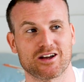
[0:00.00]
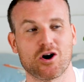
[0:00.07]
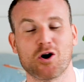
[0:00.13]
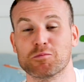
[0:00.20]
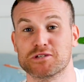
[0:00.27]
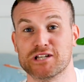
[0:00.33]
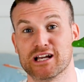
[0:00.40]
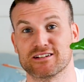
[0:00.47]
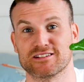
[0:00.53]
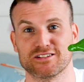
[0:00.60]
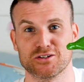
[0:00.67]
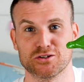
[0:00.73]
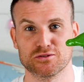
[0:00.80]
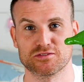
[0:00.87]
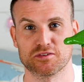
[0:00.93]
object to
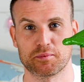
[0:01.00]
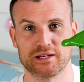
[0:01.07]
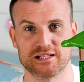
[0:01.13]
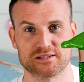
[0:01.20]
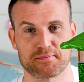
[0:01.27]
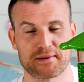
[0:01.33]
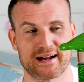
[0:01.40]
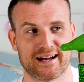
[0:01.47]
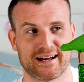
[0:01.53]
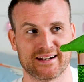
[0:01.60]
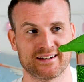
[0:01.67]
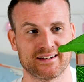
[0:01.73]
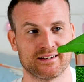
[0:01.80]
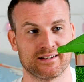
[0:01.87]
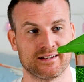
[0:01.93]
use for Peter
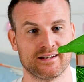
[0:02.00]
Pan,